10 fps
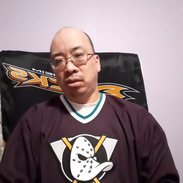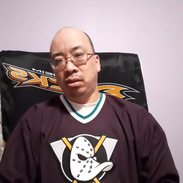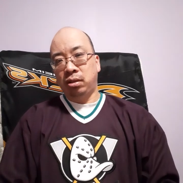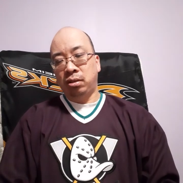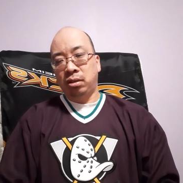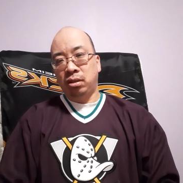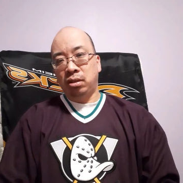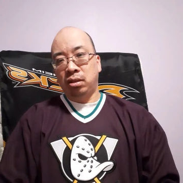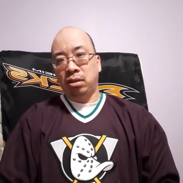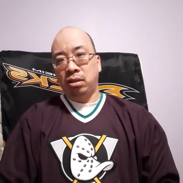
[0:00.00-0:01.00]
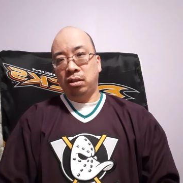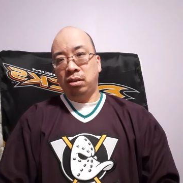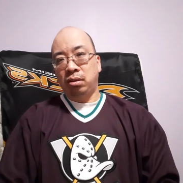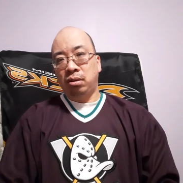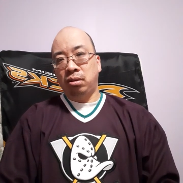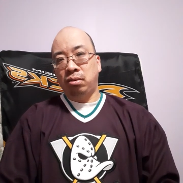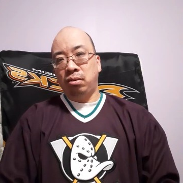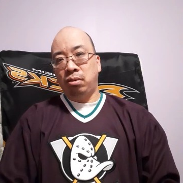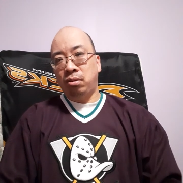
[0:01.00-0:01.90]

(silence)